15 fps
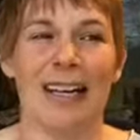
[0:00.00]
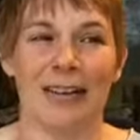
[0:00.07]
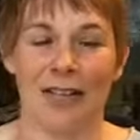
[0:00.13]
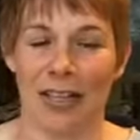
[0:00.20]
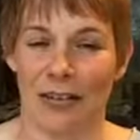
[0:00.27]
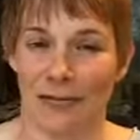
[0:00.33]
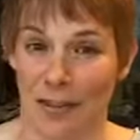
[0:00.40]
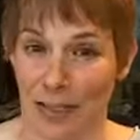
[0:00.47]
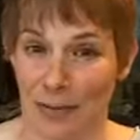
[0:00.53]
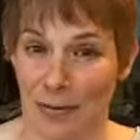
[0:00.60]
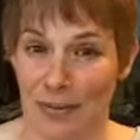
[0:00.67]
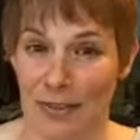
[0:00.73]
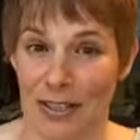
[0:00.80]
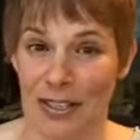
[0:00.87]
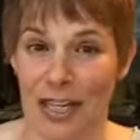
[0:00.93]
when I first
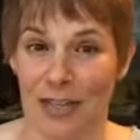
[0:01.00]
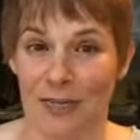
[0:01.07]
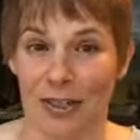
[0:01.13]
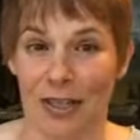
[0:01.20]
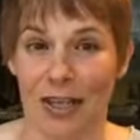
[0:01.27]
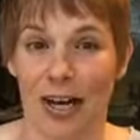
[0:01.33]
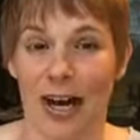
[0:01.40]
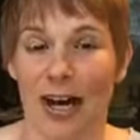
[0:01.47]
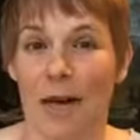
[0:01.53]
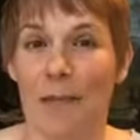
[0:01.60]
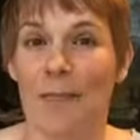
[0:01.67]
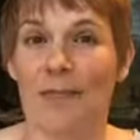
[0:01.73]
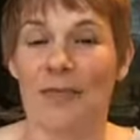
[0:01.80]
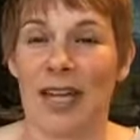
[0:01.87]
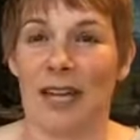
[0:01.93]
moved to Denver,
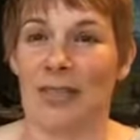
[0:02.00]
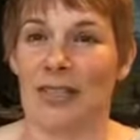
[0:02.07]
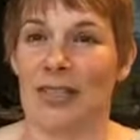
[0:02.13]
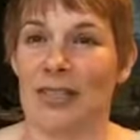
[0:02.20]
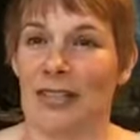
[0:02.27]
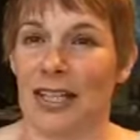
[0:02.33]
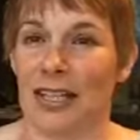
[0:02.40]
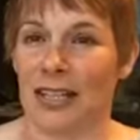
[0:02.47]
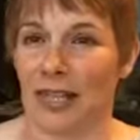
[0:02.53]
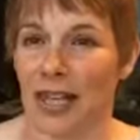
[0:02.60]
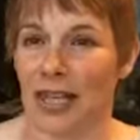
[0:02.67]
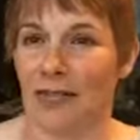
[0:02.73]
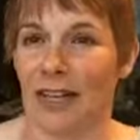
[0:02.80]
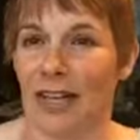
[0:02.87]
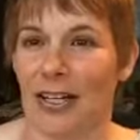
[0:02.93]
um, I was in a
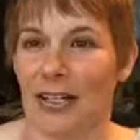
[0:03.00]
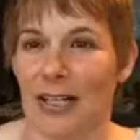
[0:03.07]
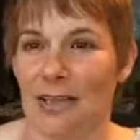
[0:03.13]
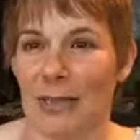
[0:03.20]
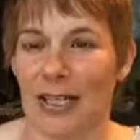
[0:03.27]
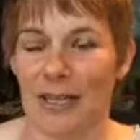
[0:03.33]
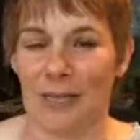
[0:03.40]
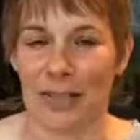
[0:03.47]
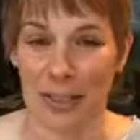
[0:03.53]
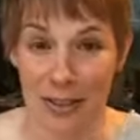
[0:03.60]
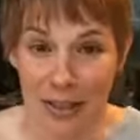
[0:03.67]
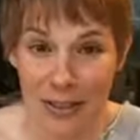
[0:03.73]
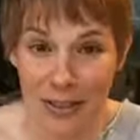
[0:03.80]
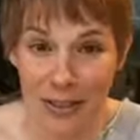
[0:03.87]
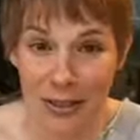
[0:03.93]
lot of hiking meetups, and
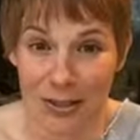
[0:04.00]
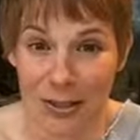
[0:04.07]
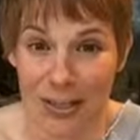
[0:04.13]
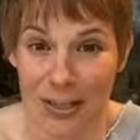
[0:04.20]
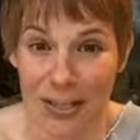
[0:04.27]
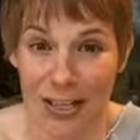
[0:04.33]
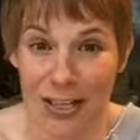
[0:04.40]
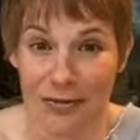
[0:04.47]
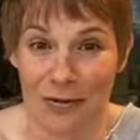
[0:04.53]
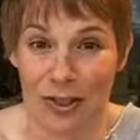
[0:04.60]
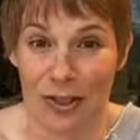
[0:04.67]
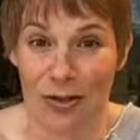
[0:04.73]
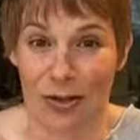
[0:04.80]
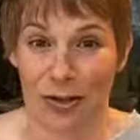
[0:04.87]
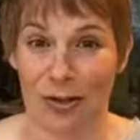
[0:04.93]
then also just a lot of
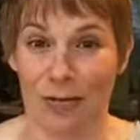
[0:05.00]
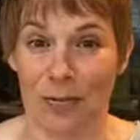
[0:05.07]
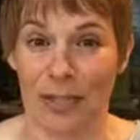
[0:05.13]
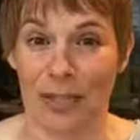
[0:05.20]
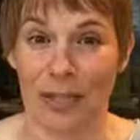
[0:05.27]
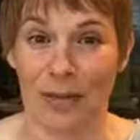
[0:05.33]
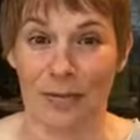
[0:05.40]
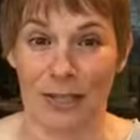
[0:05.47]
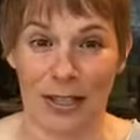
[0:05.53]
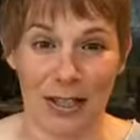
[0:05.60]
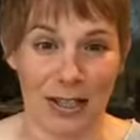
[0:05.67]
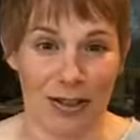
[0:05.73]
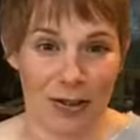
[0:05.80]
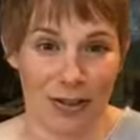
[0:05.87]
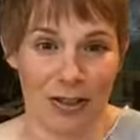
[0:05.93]
social meetups.
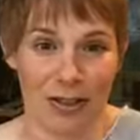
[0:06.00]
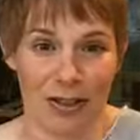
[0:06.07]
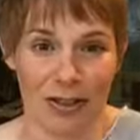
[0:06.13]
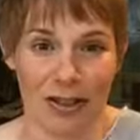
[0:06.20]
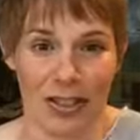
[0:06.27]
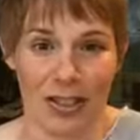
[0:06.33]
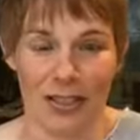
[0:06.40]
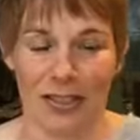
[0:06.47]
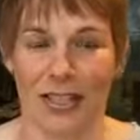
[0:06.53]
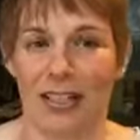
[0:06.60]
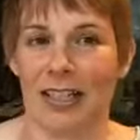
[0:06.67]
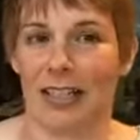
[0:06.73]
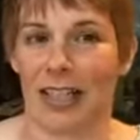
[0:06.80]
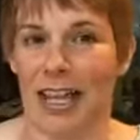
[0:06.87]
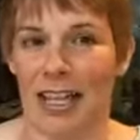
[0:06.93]
Like you can do things
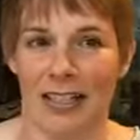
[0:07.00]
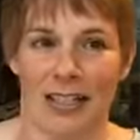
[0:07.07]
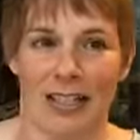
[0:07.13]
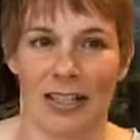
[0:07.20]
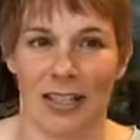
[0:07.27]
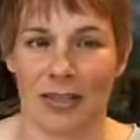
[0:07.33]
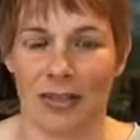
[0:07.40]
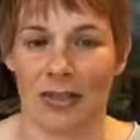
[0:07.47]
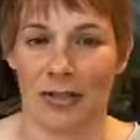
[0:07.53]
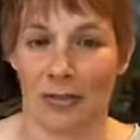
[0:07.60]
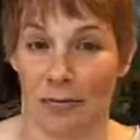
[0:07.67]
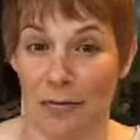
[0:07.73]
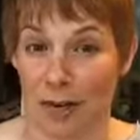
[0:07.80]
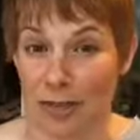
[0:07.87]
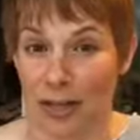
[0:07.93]
like, hey, let's all go to the
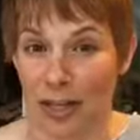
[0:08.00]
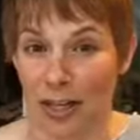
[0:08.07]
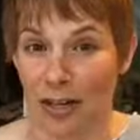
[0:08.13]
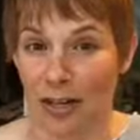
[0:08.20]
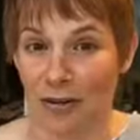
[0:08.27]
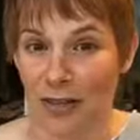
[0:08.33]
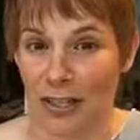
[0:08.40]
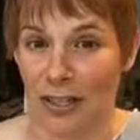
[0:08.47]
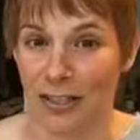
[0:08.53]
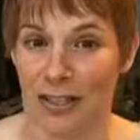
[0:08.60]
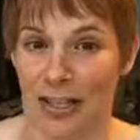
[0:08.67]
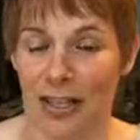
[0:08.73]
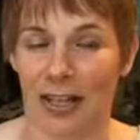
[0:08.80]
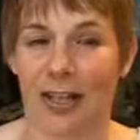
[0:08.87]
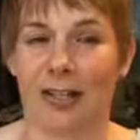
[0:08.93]
rodeo, or
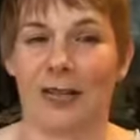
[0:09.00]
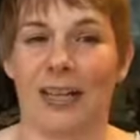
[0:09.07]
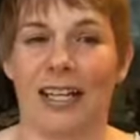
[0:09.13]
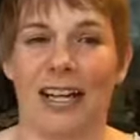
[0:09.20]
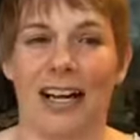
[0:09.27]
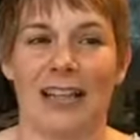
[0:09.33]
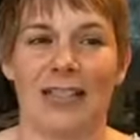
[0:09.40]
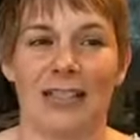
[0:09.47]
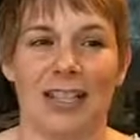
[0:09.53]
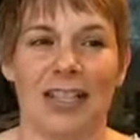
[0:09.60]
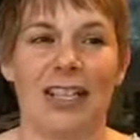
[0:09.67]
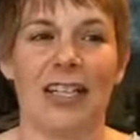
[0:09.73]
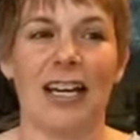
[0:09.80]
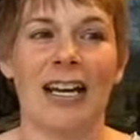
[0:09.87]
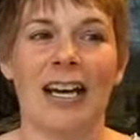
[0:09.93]
let's all go to a
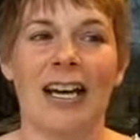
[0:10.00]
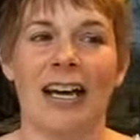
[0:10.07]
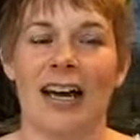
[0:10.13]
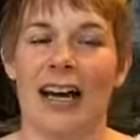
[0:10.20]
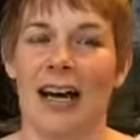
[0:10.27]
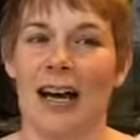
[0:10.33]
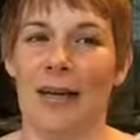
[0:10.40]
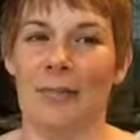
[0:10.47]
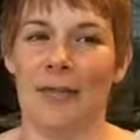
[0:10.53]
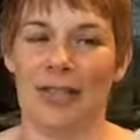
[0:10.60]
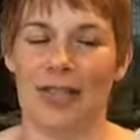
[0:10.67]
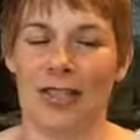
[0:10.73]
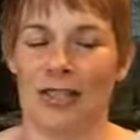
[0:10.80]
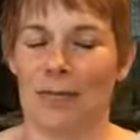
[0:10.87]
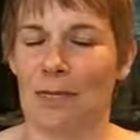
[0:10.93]
concert. Um,
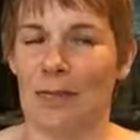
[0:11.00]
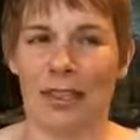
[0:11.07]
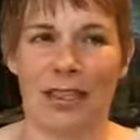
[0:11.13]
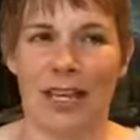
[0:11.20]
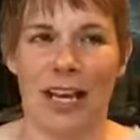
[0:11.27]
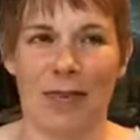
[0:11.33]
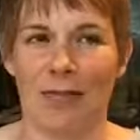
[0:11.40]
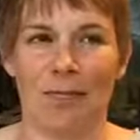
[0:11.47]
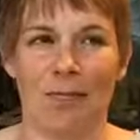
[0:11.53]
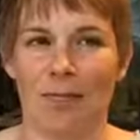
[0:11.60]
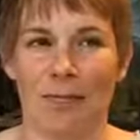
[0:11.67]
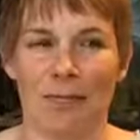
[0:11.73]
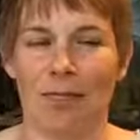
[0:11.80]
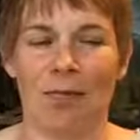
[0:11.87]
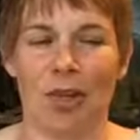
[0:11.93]
there's just million. I
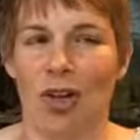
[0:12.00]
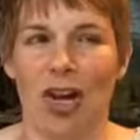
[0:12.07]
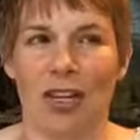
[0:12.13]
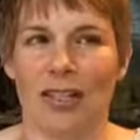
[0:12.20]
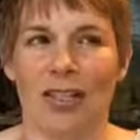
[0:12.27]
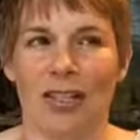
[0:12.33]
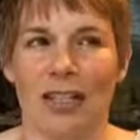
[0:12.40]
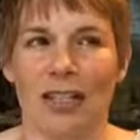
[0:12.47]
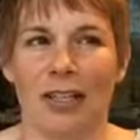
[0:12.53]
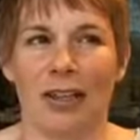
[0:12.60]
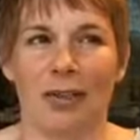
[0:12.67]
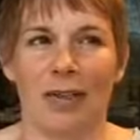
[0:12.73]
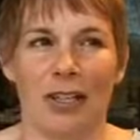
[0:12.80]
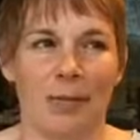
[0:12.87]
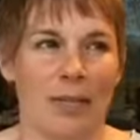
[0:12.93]
belonged to like
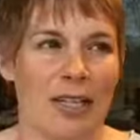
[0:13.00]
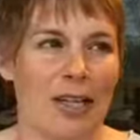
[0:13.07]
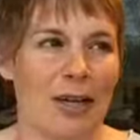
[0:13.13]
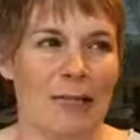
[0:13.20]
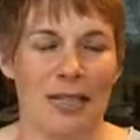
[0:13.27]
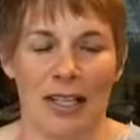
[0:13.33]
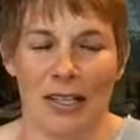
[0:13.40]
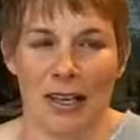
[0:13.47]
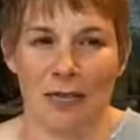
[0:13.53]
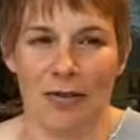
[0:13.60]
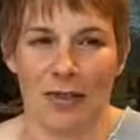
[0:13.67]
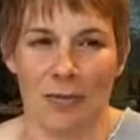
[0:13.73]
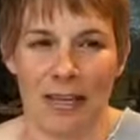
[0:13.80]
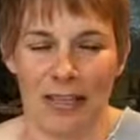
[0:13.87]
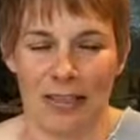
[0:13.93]
30 meetups, and that
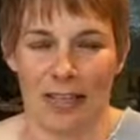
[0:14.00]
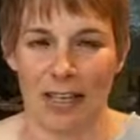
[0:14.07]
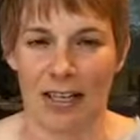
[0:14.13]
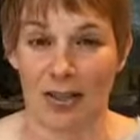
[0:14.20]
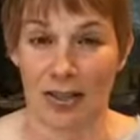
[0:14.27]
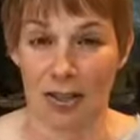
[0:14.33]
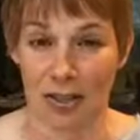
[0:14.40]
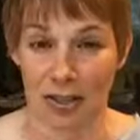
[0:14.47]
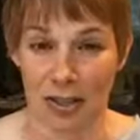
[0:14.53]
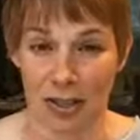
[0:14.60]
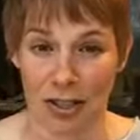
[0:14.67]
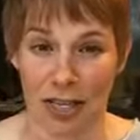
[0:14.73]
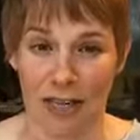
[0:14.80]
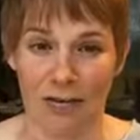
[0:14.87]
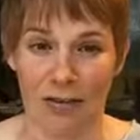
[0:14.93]
was my entire social
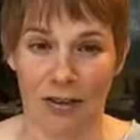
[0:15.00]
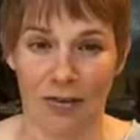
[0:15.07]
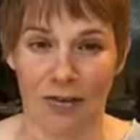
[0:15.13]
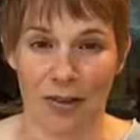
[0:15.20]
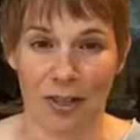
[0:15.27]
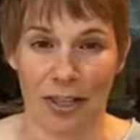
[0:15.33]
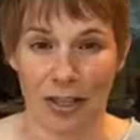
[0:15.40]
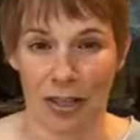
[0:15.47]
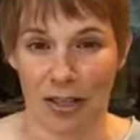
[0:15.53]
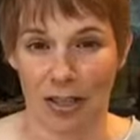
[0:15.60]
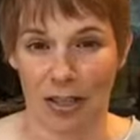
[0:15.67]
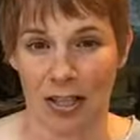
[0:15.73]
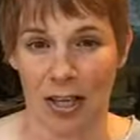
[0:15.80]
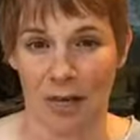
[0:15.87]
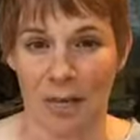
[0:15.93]
life. And for
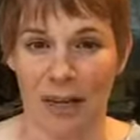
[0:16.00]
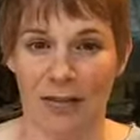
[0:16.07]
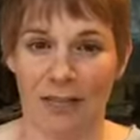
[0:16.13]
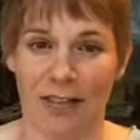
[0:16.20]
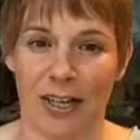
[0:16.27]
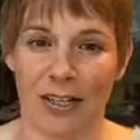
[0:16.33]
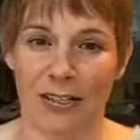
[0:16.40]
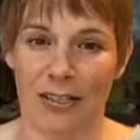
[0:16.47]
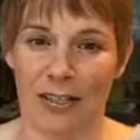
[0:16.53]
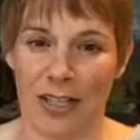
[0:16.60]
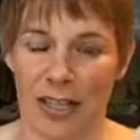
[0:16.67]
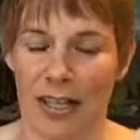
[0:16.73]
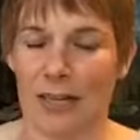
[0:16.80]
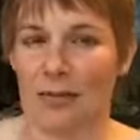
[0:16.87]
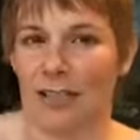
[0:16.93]
years, all my friends,
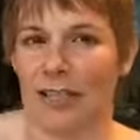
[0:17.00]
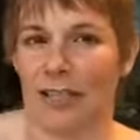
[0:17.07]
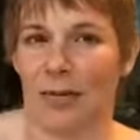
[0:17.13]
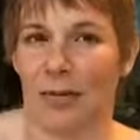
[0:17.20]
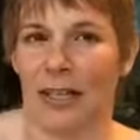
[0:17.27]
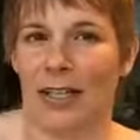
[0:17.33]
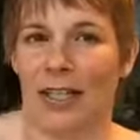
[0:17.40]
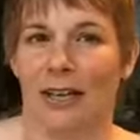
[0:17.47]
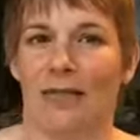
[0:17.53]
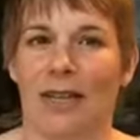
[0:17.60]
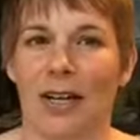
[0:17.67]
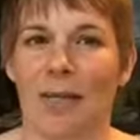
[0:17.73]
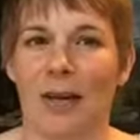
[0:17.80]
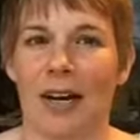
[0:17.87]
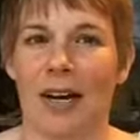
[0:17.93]
and still many of
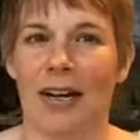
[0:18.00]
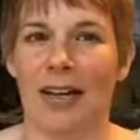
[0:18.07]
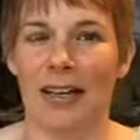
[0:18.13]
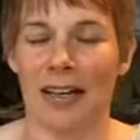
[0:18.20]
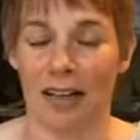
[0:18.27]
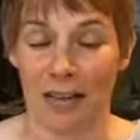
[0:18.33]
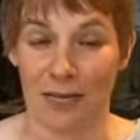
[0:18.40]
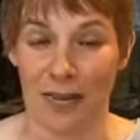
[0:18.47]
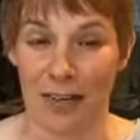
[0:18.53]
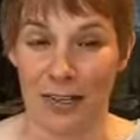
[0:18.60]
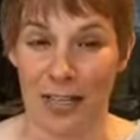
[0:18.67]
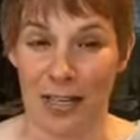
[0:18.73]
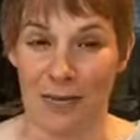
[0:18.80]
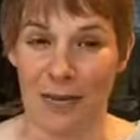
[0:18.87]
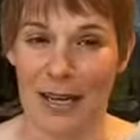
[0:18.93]
them are friends
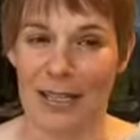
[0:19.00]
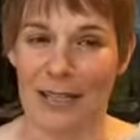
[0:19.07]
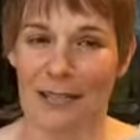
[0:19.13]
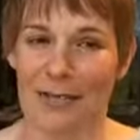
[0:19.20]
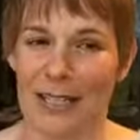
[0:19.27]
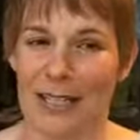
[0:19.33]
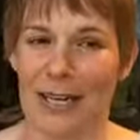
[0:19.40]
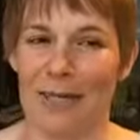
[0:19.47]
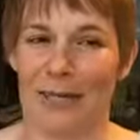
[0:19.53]
I met in meetup.